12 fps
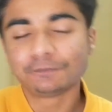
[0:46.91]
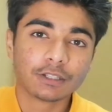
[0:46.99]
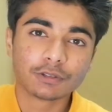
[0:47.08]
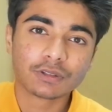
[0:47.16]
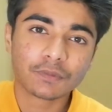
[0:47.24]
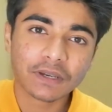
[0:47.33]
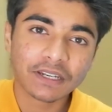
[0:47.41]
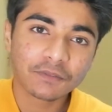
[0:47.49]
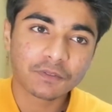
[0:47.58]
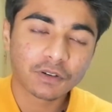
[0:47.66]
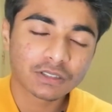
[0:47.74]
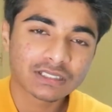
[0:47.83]
So the very
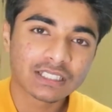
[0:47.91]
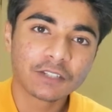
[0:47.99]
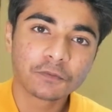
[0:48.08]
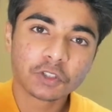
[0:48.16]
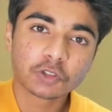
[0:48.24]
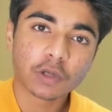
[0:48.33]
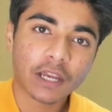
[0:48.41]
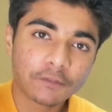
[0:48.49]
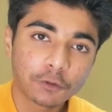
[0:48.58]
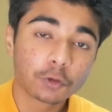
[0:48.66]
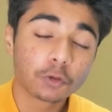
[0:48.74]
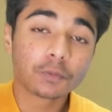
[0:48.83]
first thing which you
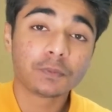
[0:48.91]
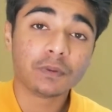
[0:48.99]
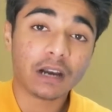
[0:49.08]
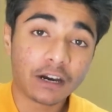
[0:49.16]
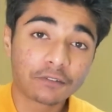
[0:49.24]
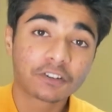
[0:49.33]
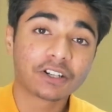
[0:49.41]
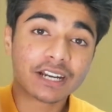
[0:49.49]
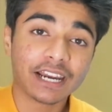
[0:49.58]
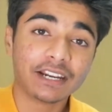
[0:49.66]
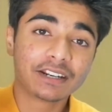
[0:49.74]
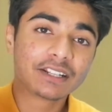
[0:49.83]
have to do after
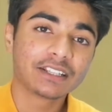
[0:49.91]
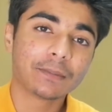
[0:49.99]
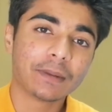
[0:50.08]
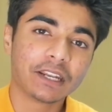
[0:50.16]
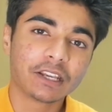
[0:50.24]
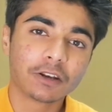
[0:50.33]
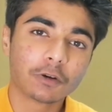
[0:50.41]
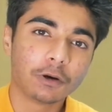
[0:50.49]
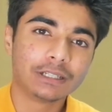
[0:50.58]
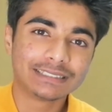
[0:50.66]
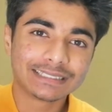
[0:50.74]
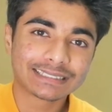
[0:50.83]
entering the medical
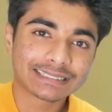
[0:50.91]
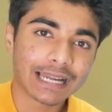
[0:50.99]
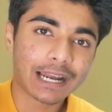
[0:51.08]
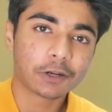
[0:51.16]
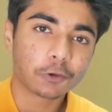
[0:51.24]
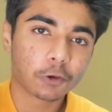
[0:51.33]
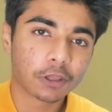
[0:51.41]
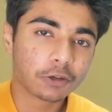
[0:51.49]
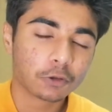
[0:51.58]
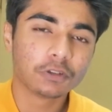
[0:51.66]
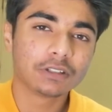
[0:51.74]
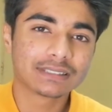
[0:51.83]
college is start talking
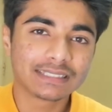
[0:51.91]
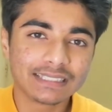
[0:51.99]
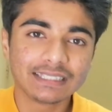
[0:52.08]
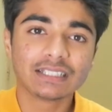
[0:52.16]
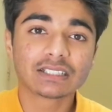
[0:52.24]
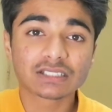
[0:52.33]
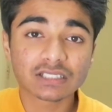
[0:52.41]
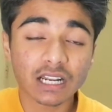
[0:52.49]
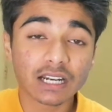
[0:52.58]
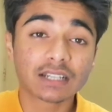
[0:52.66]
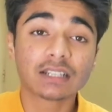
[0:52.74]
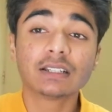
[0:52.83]
to your seniors,
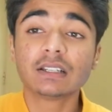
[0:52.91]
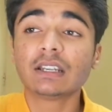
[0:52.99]
start